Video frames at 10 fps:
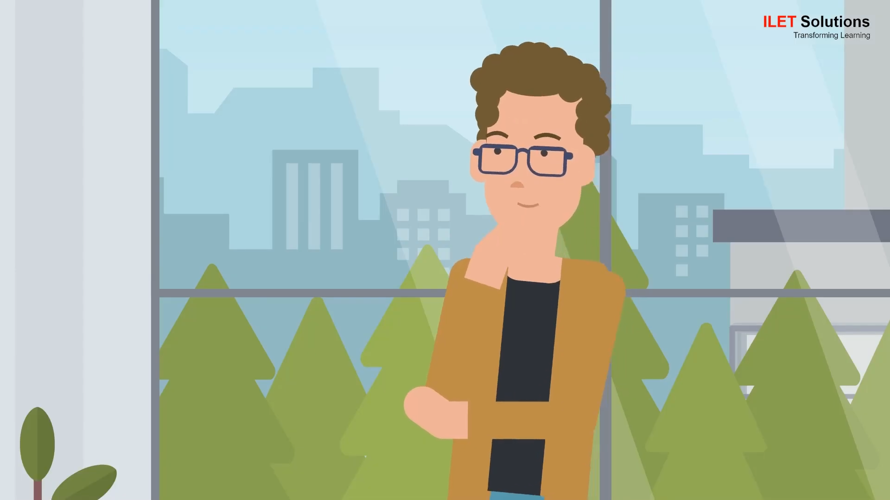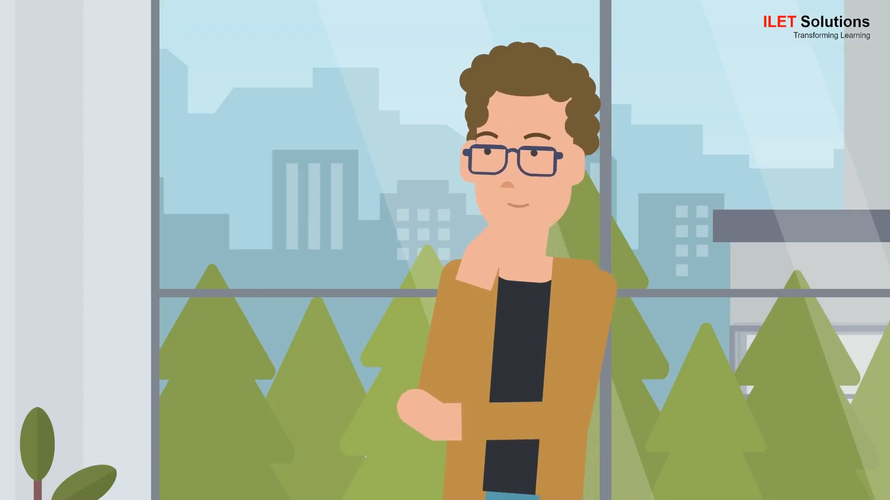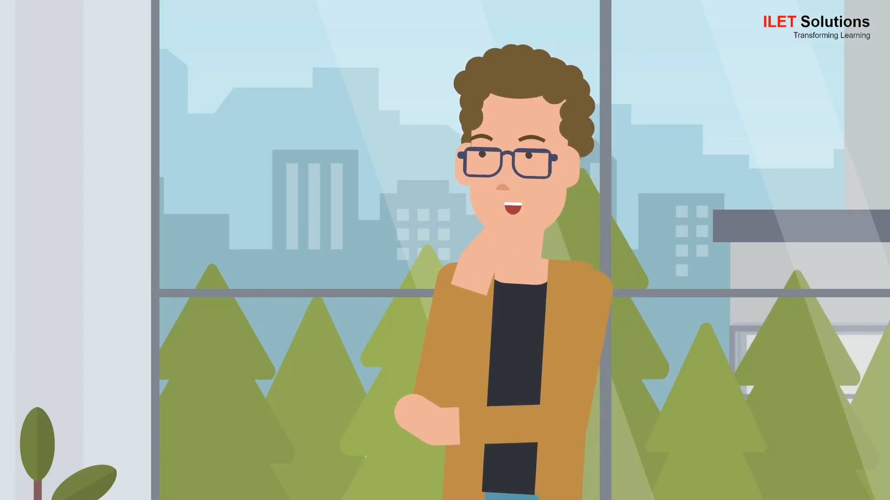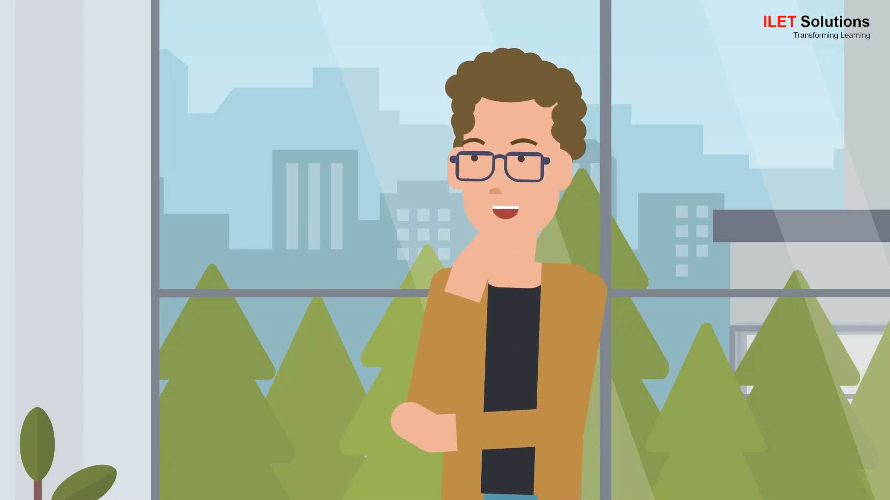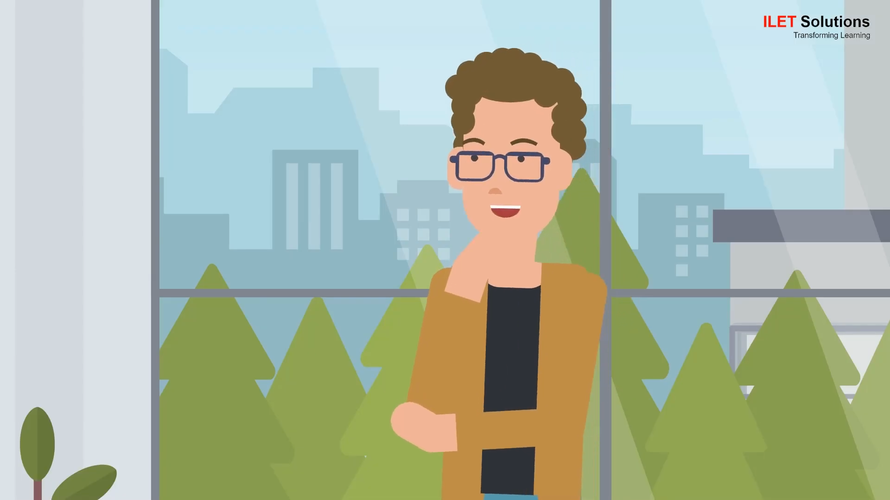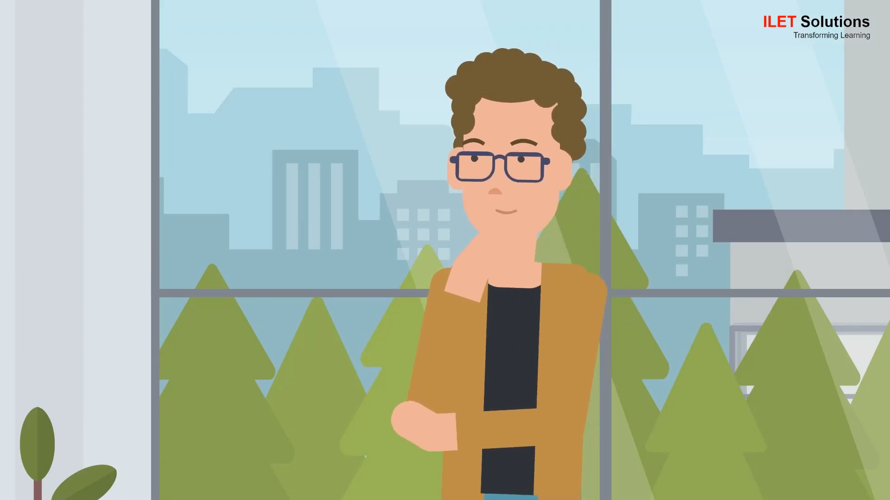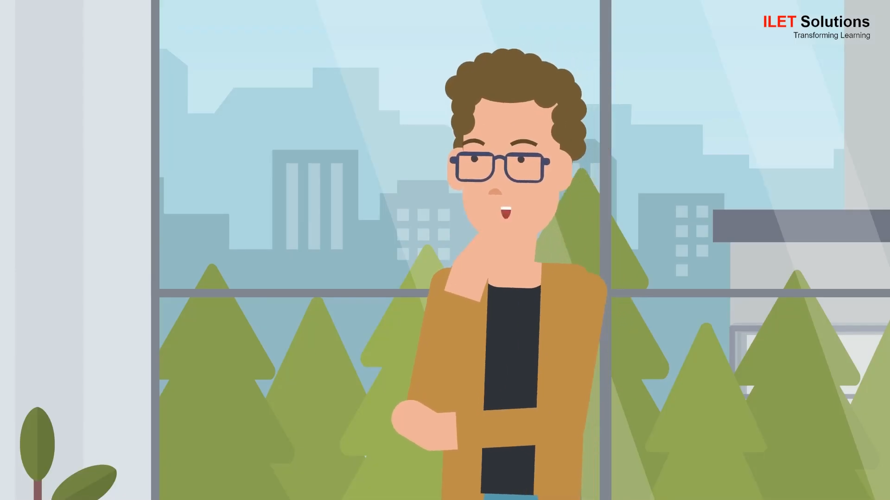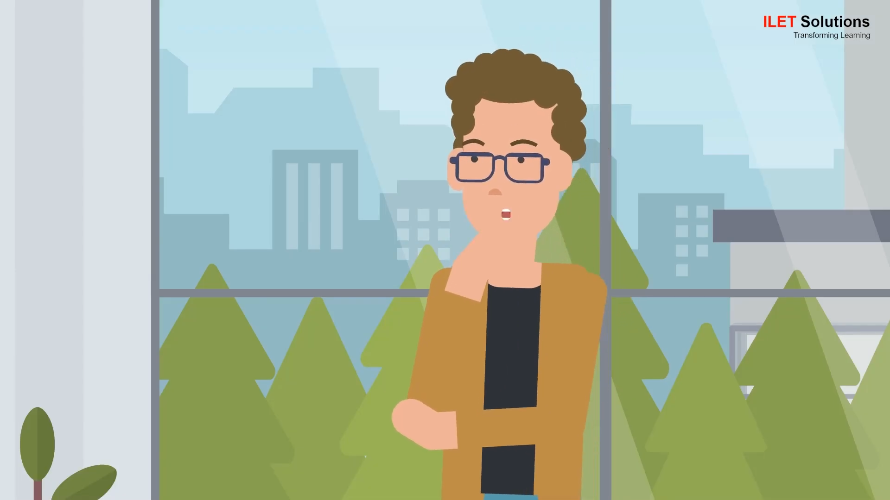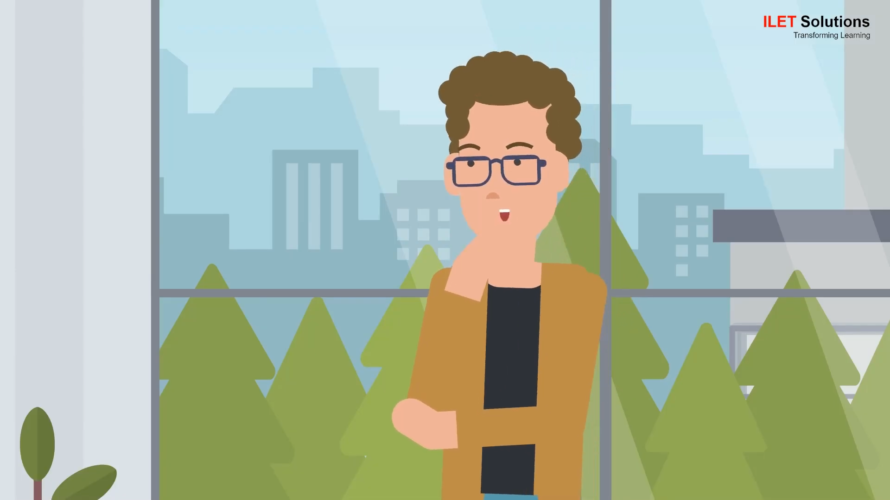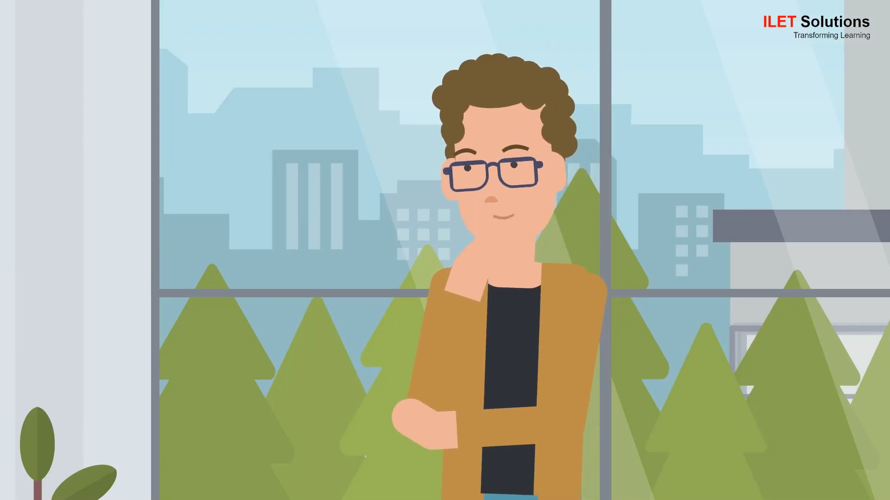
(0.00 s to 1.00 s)
The course
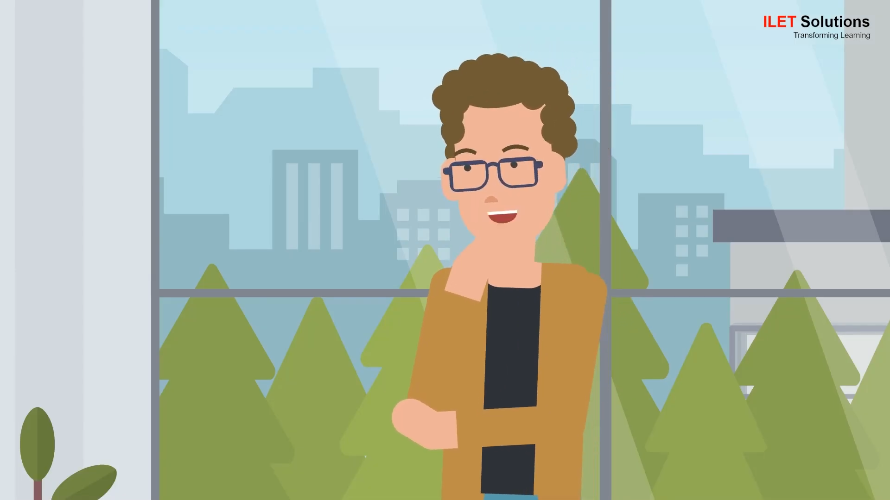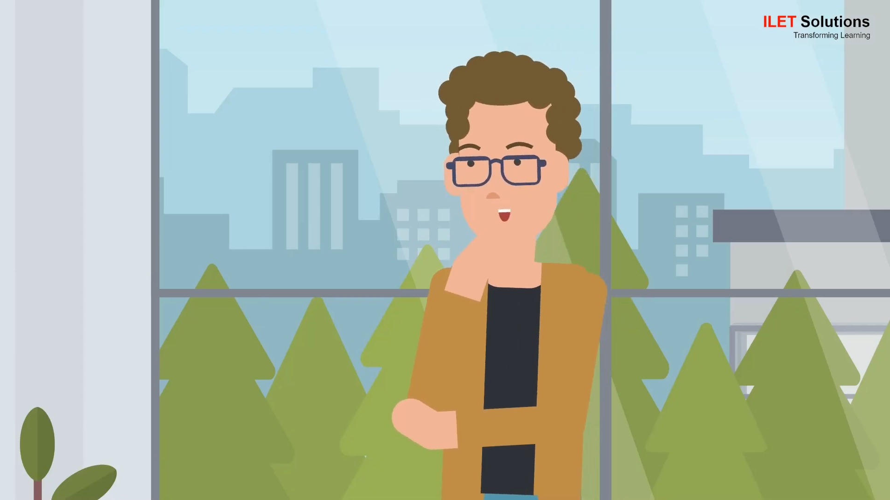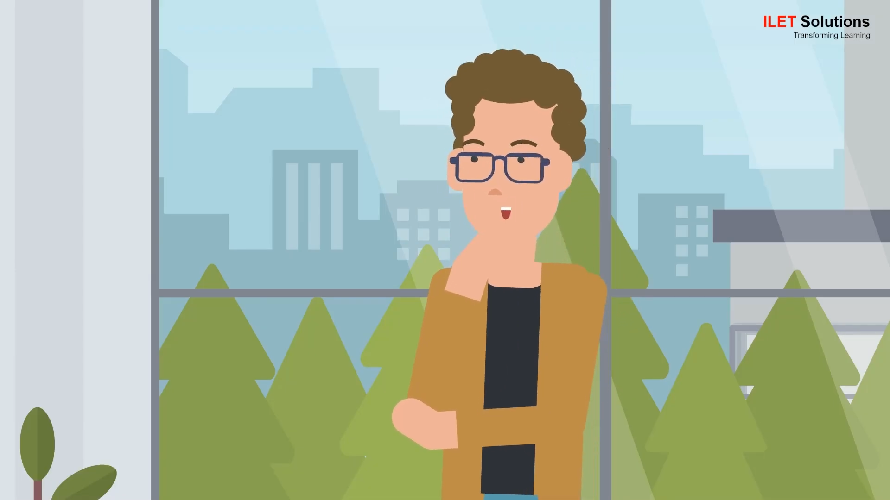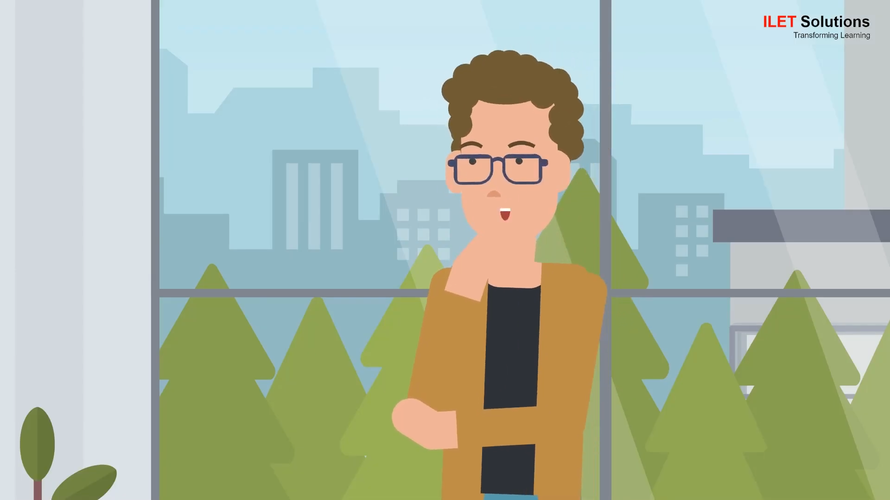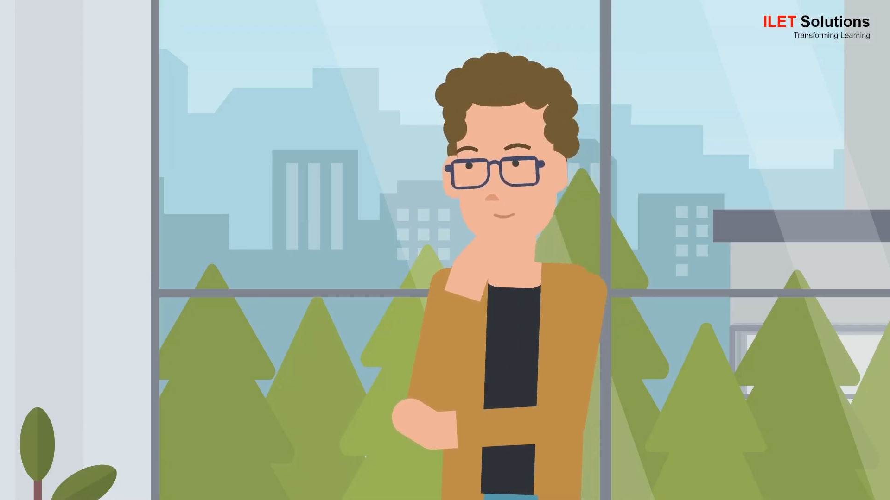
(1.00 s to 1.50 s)
only requires a